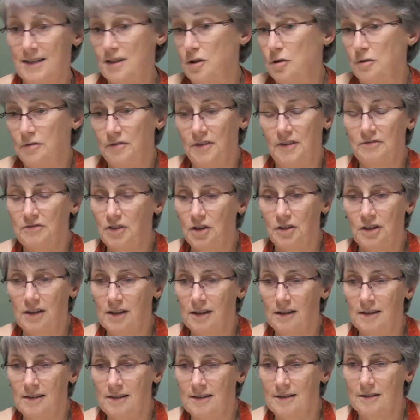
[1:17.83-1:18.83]
so if I've got a
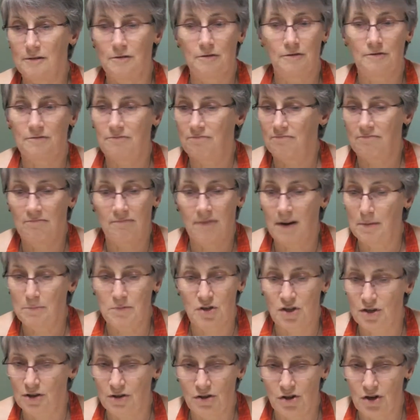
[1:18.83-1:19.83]
class of up
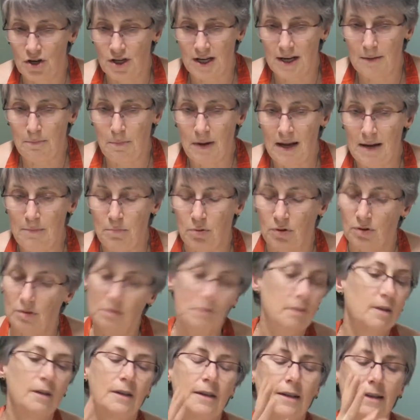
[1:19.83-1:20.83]
to 30
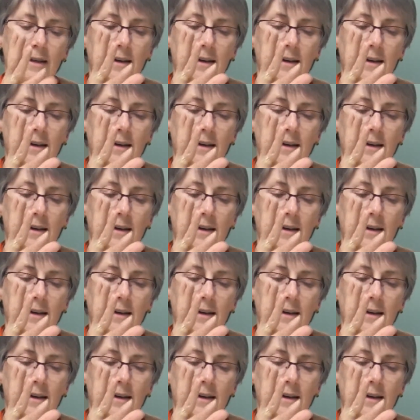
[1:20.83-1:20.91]
people,